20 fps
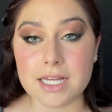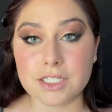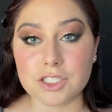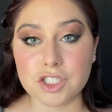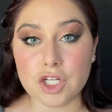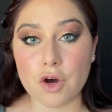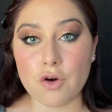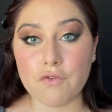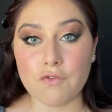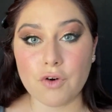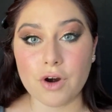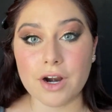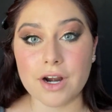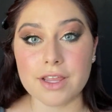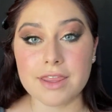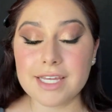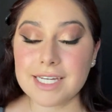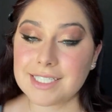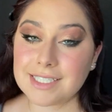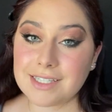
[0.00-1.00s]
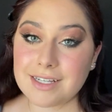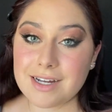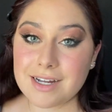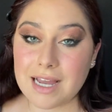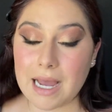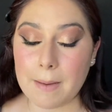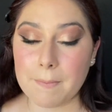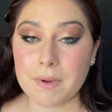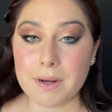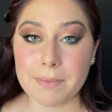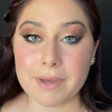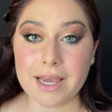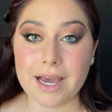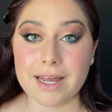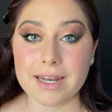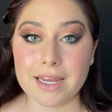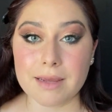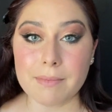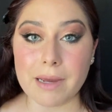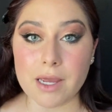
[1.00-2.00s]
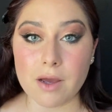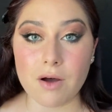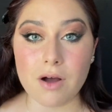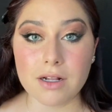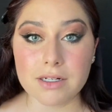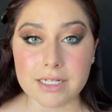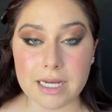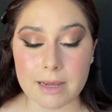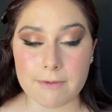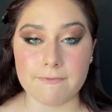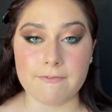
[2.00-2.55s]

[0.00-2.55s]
So for this look, I'm gonna be adding my all-time